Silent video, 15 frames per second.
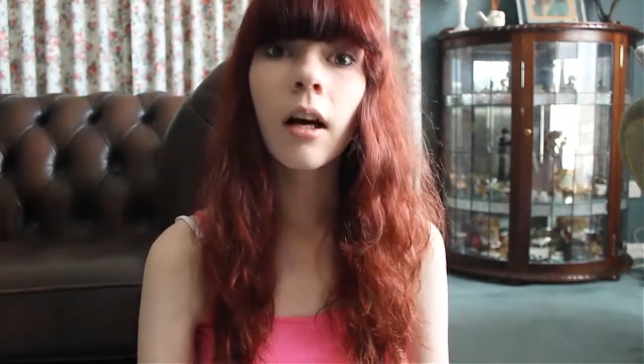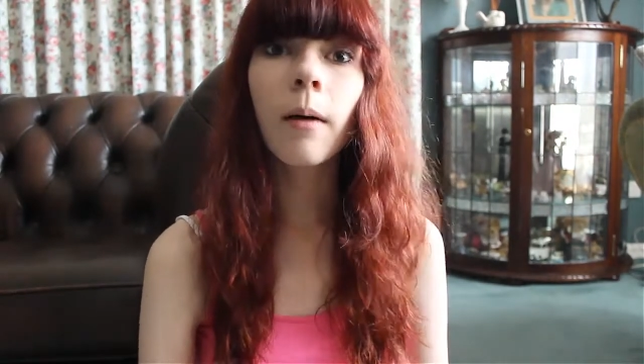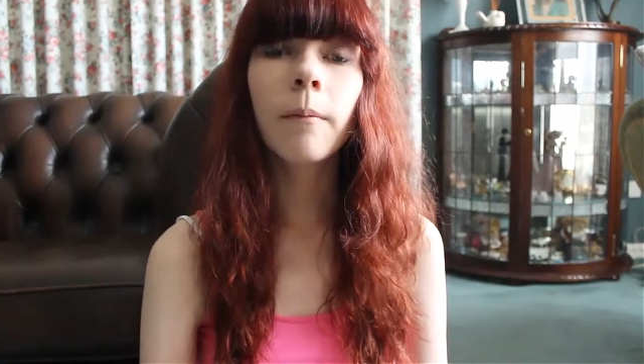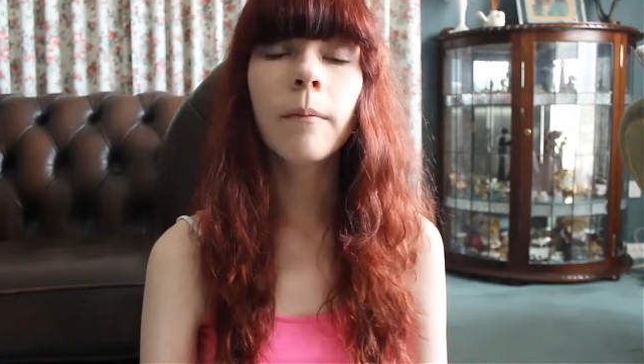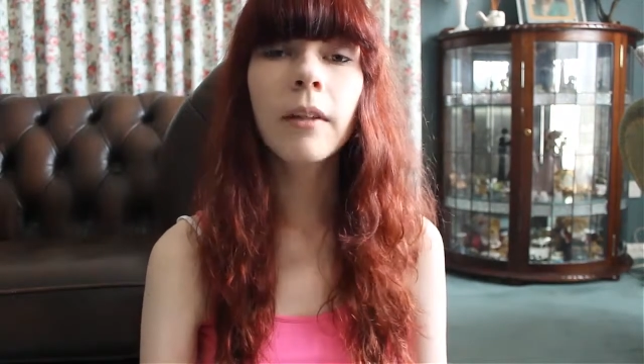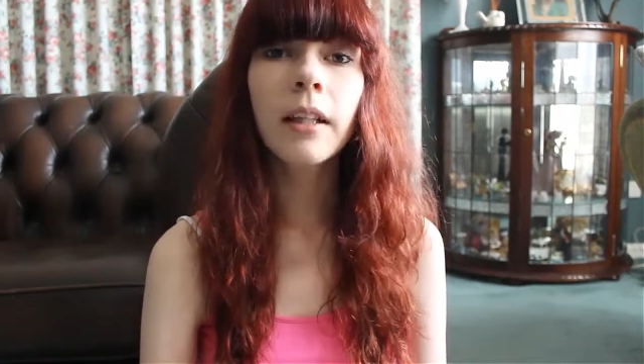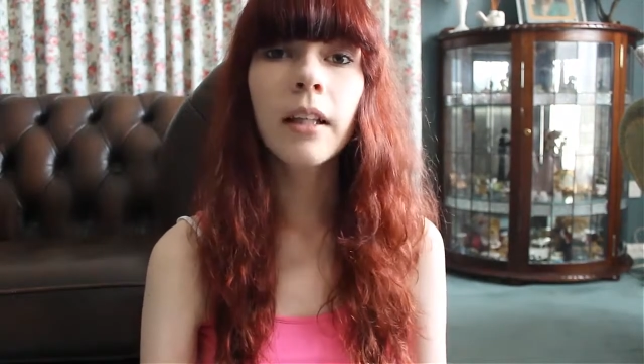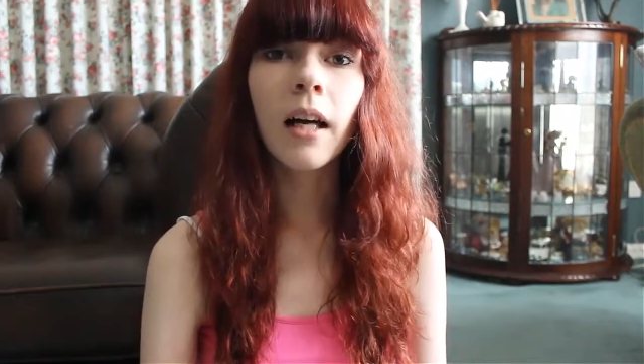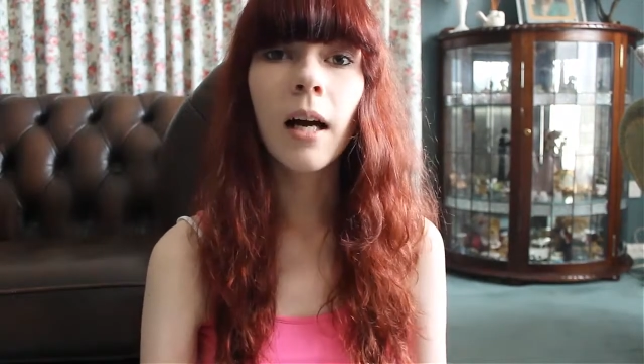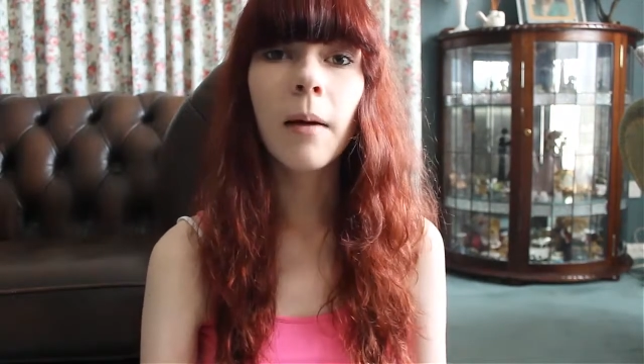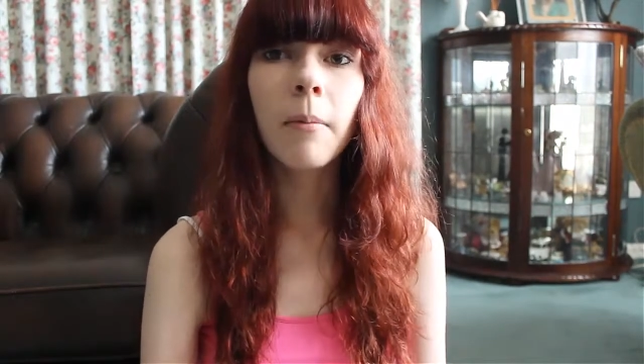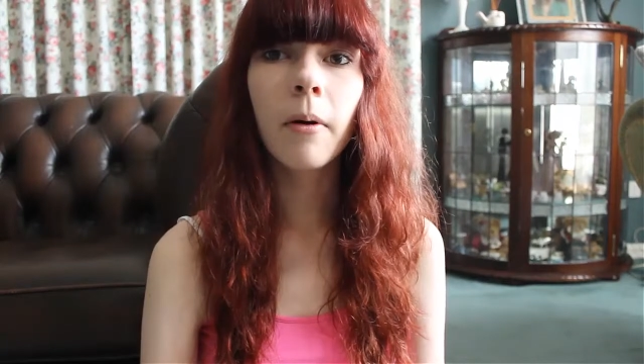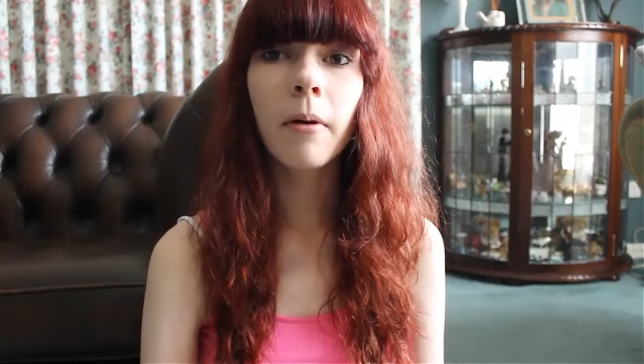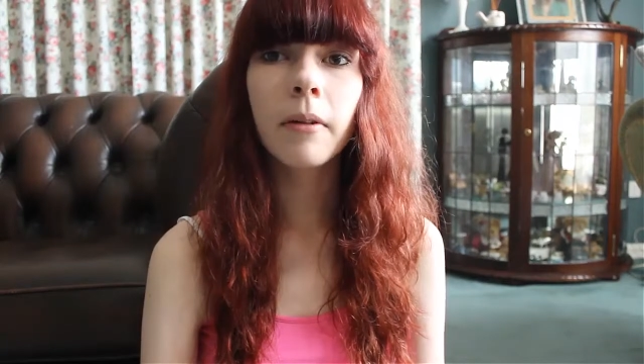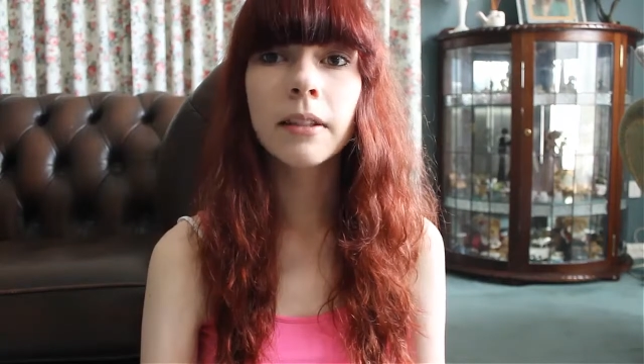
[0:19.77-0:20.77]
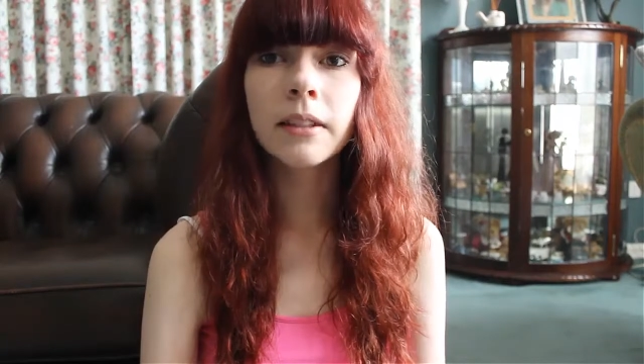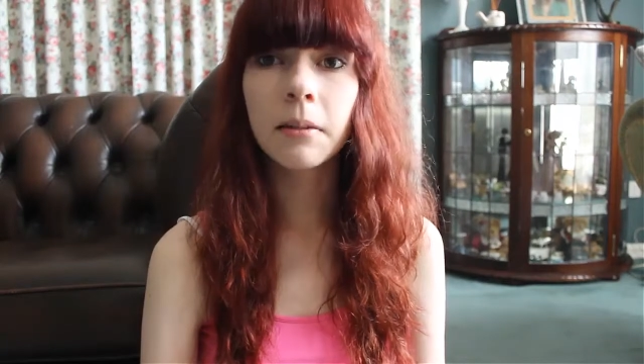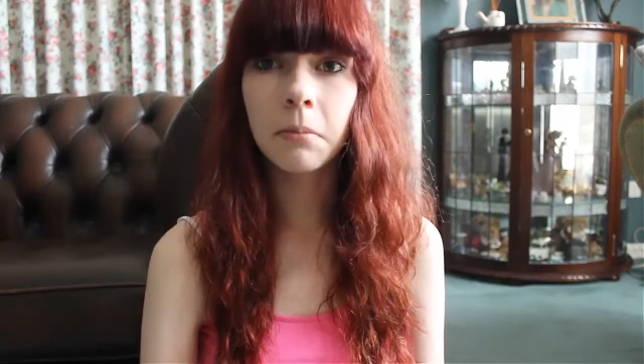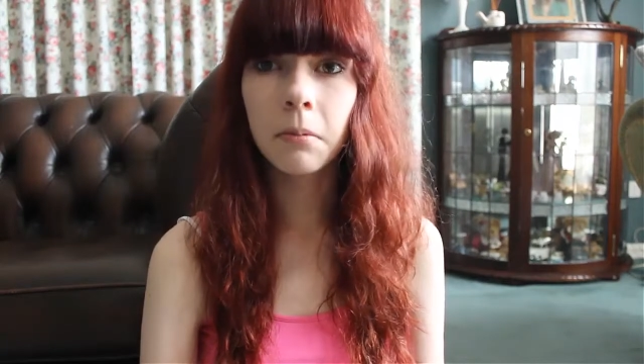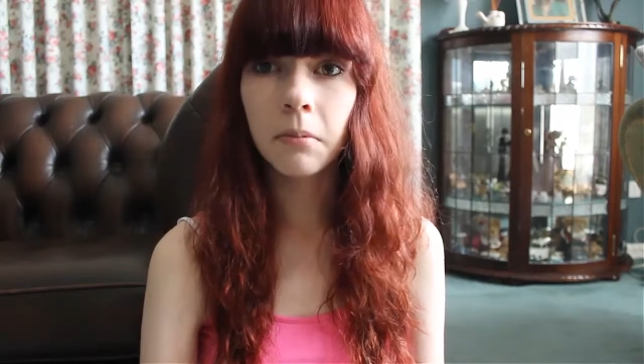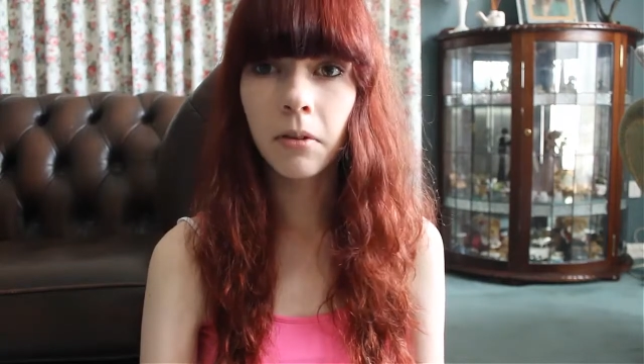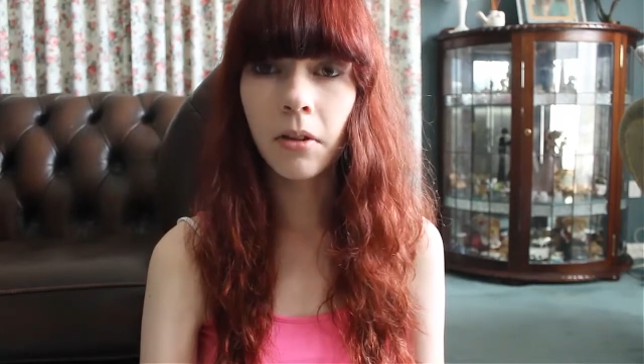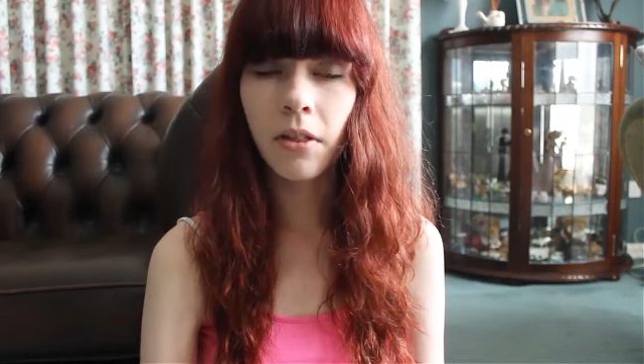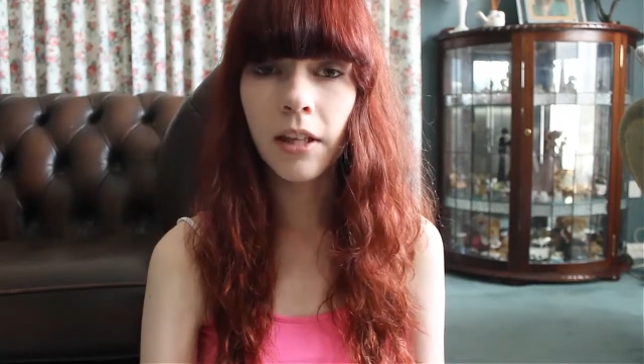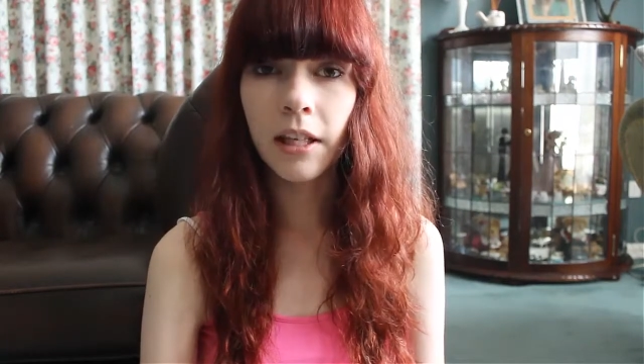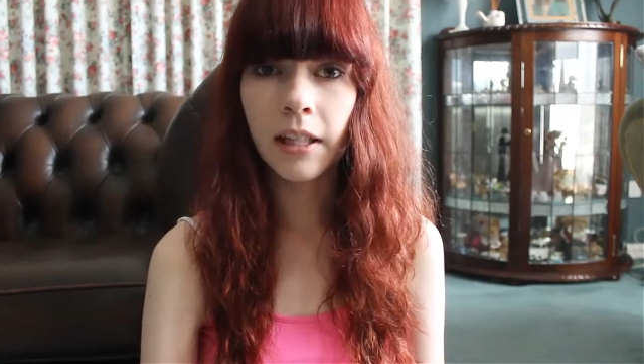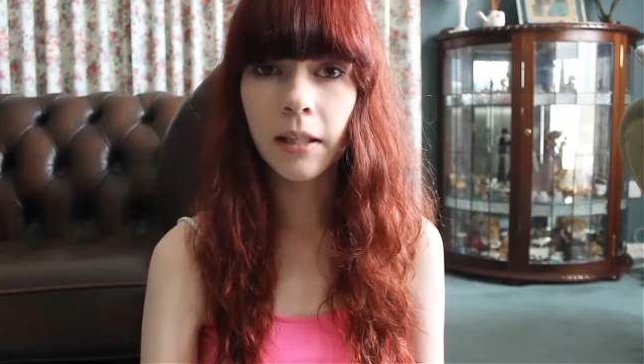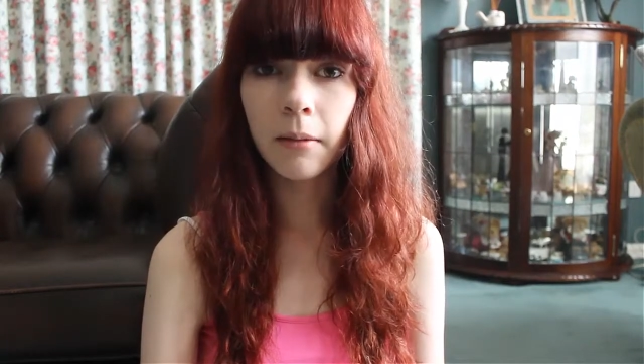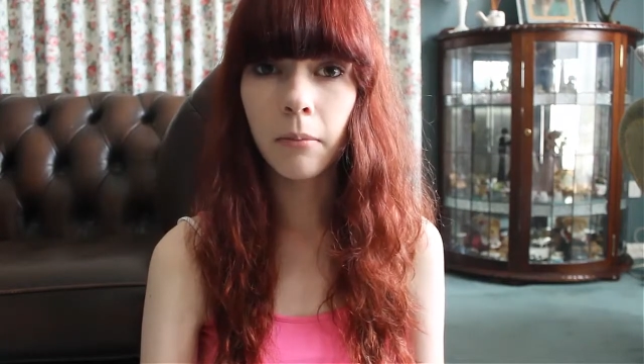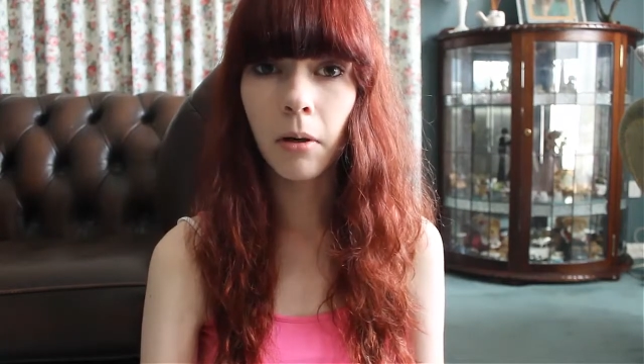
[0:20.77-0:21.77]
I'm really hypo, except I'm not
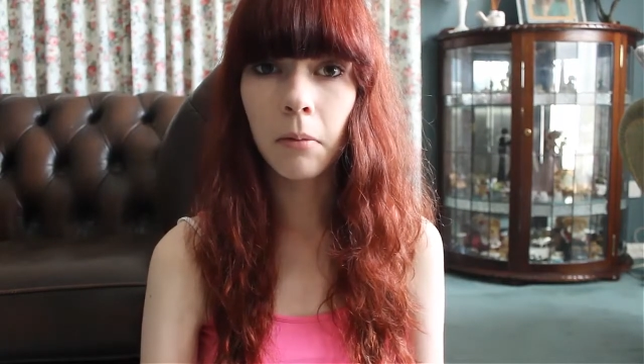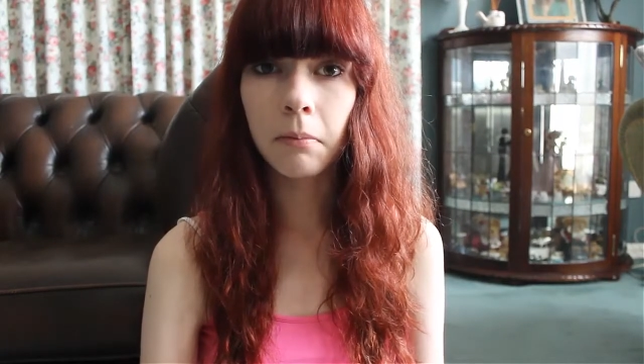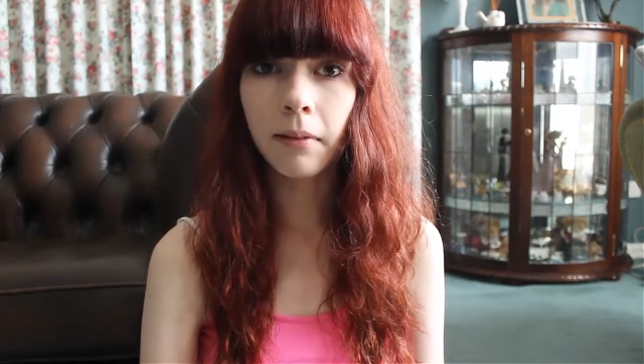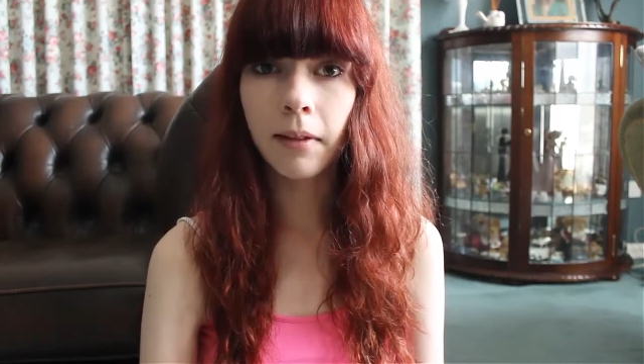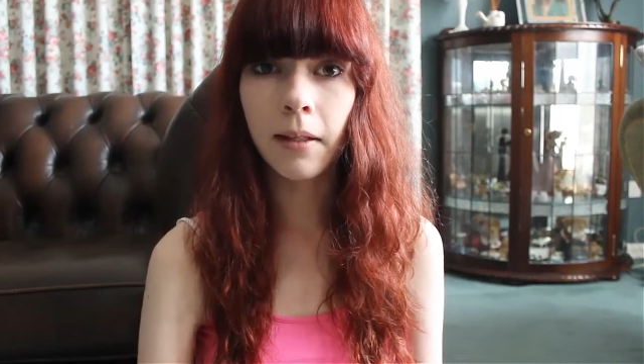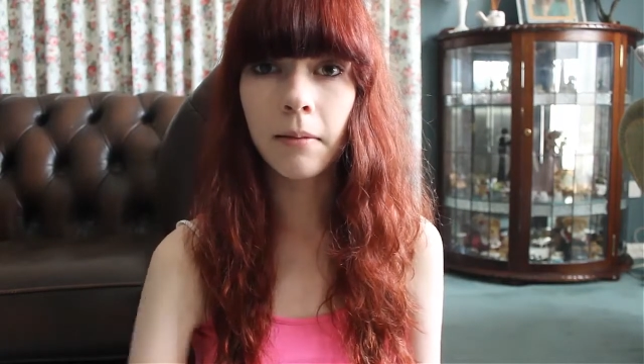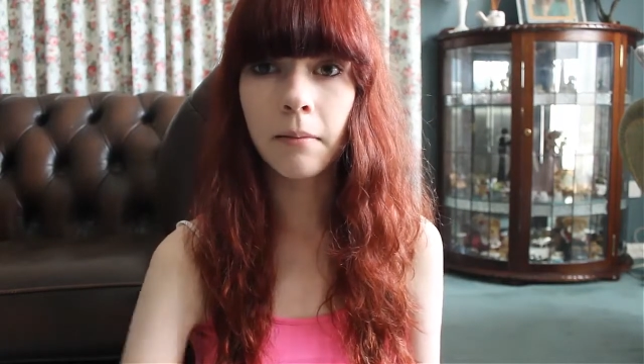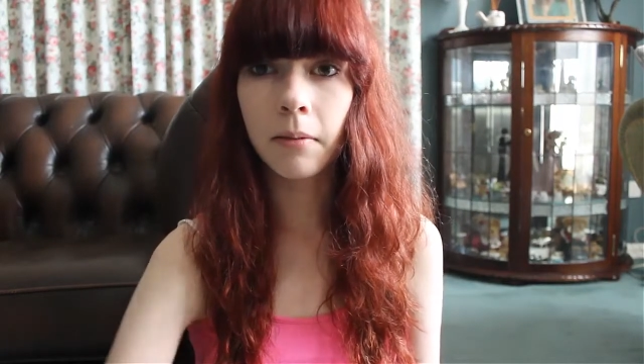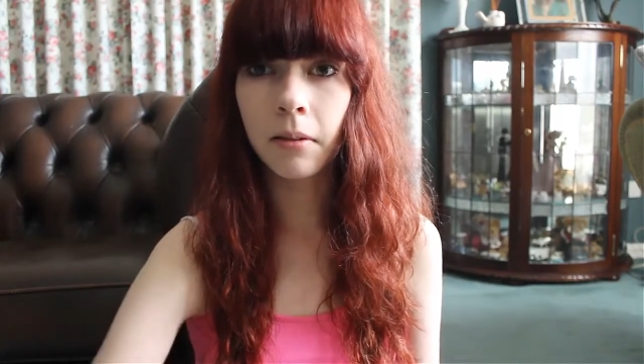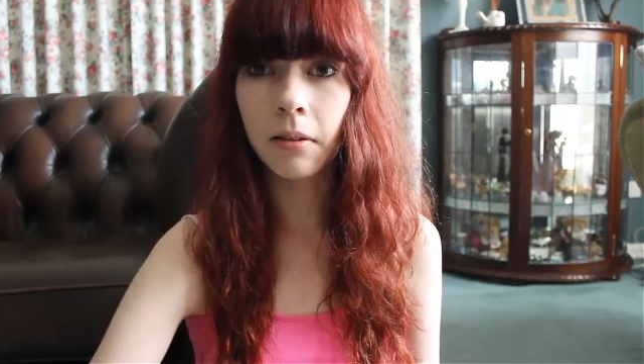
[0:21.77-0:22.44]
thinking properly,